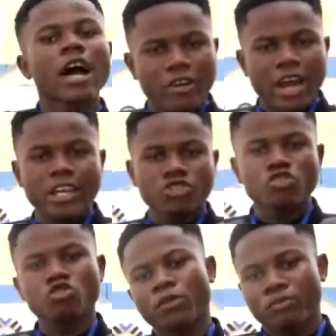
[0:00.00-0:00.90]
Accra High
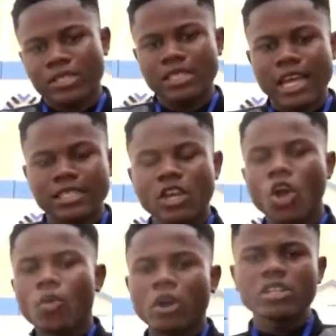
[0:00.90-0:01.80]
Street, to be precise.
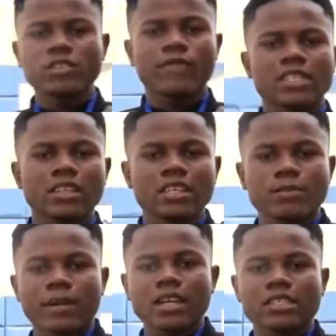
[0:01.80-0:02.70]
We are going to visit
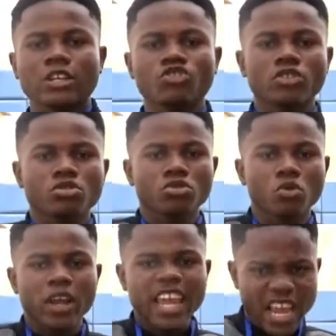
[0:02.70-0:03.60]
these banks actually to
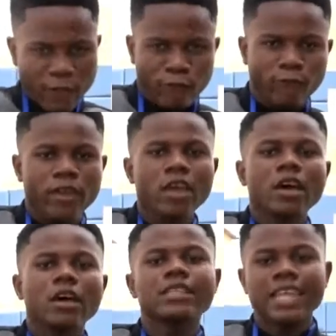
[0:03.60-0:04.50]
know if
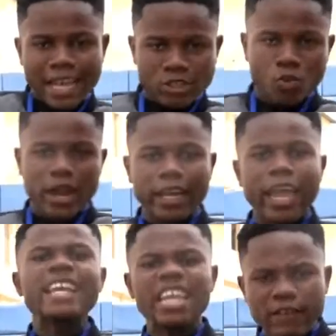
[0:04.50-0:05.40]
they are at work,
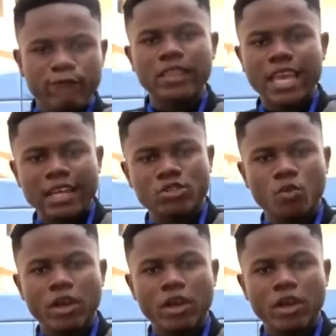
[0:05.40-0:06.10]
and if they are at